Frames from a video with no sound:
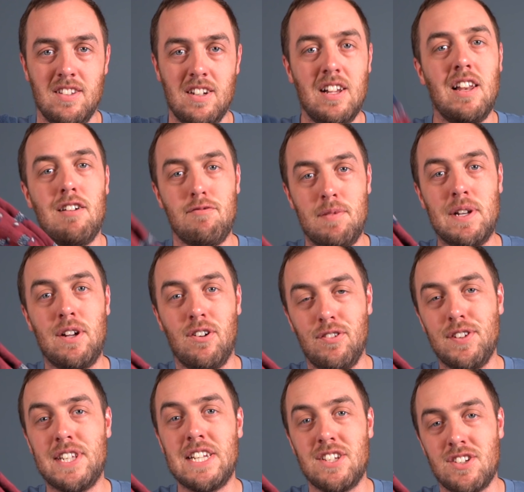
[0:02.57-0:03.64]
I love my
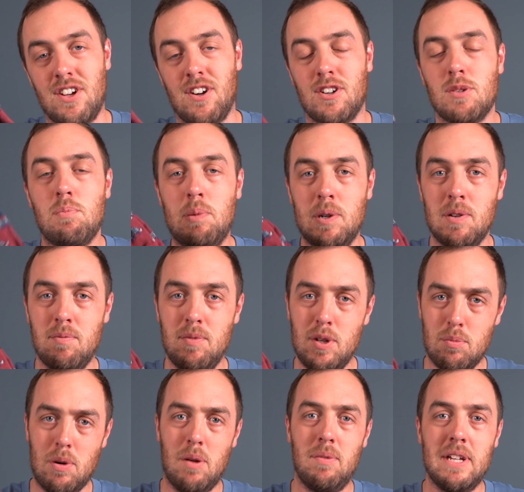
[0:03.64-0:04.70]
novelty socks, but you're
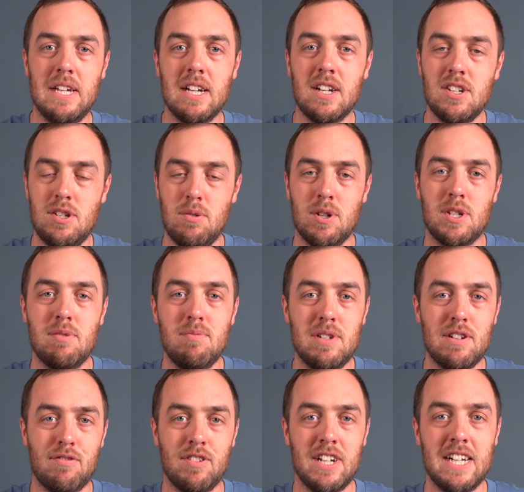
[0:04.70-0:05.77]
probably here because you want some
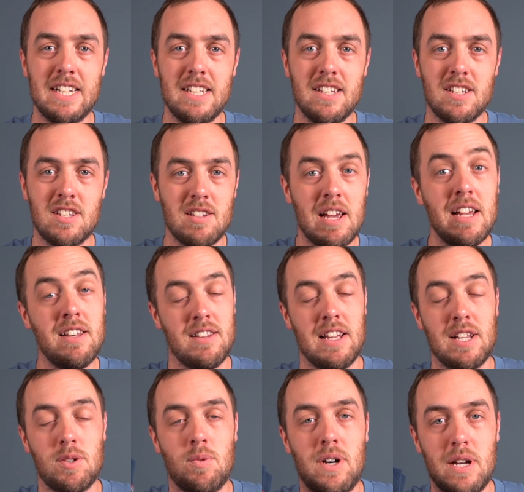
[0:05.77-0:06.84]
different ideas, and
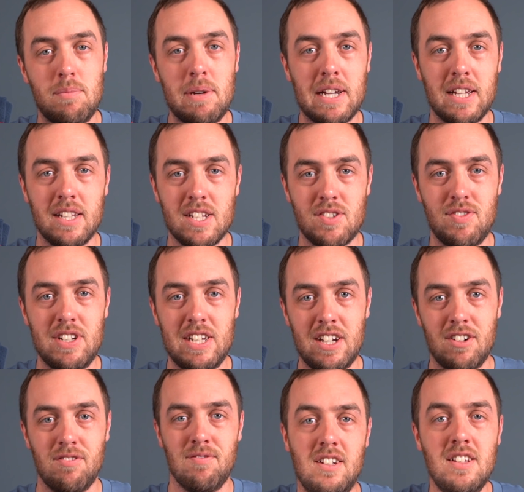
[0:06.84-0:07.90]
that's why I'm making this
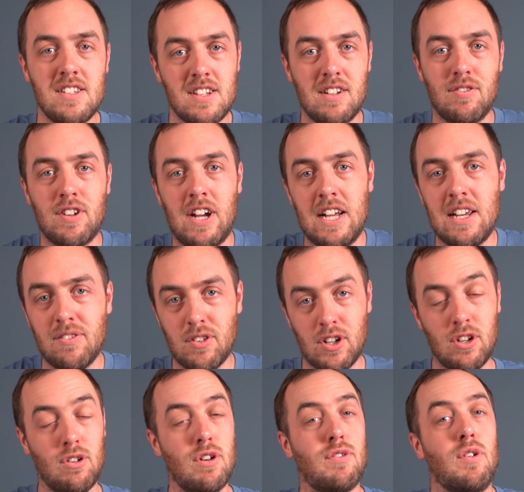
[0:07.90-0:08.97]
video. In this gift guide, I'm going to
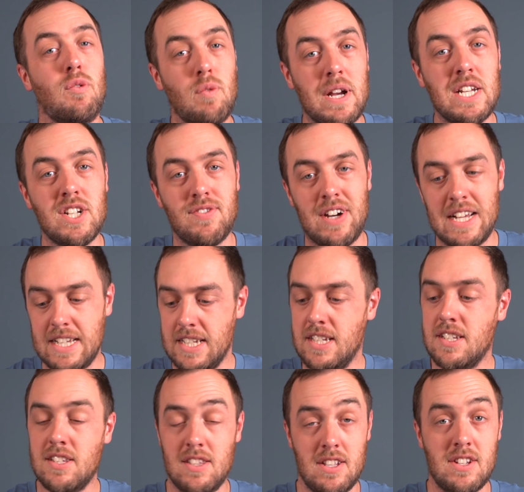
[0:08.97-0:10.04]
go over a range of
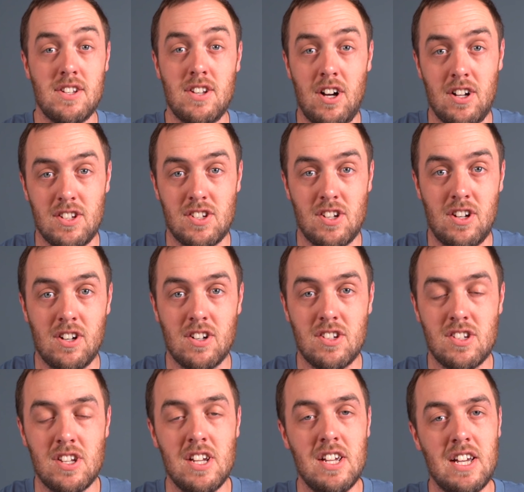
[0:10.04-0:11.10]
ideas that are not
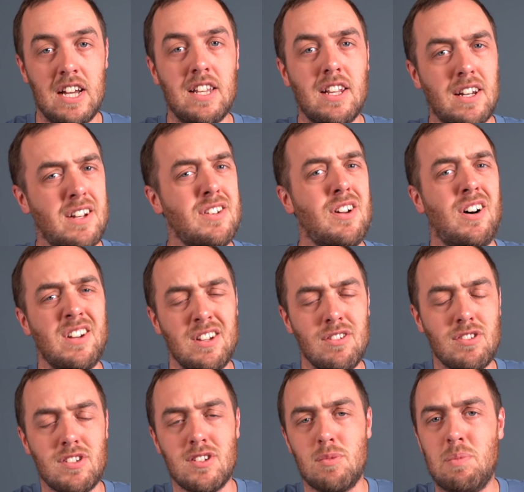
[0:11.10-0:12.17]
socks, and that are not
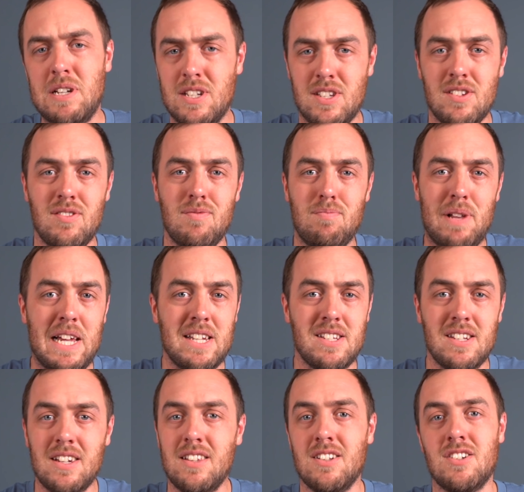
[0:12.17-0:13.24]
useless pieces of
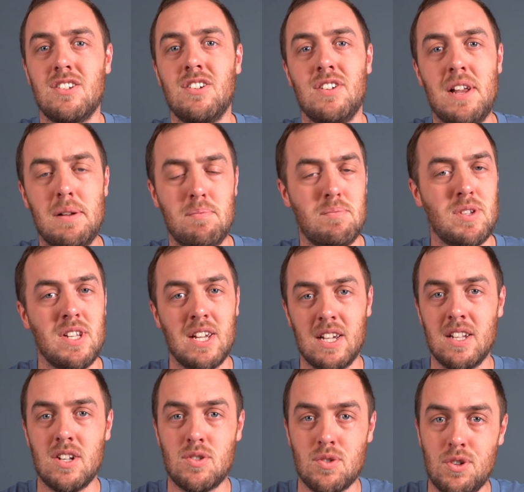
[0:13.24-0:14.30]
plastic that are just going to end up sitting in
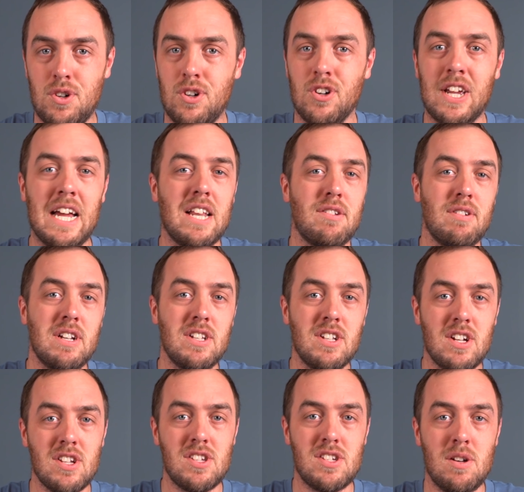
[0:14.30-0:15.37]
a drawer gathering
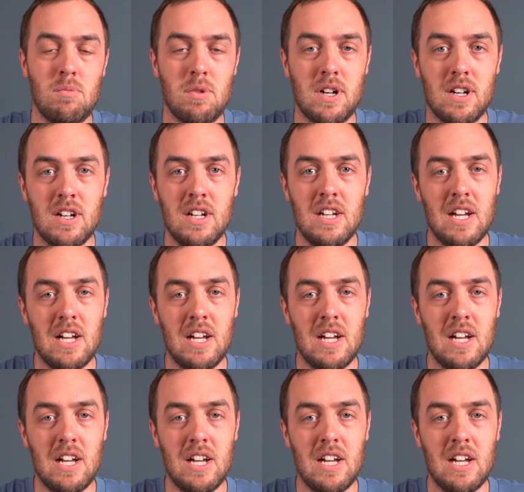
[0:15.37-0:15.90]
dust somewhere.